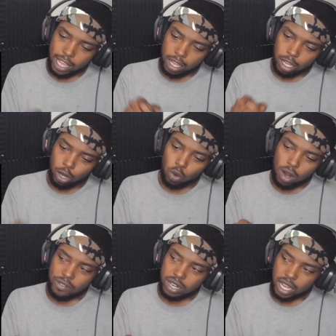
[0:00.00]
And
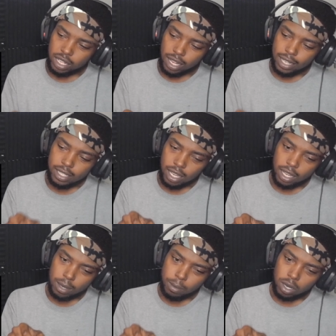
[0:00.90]
whoever that light
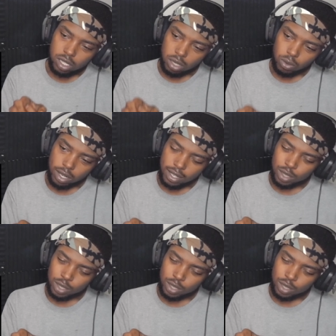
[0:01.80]
skinned person was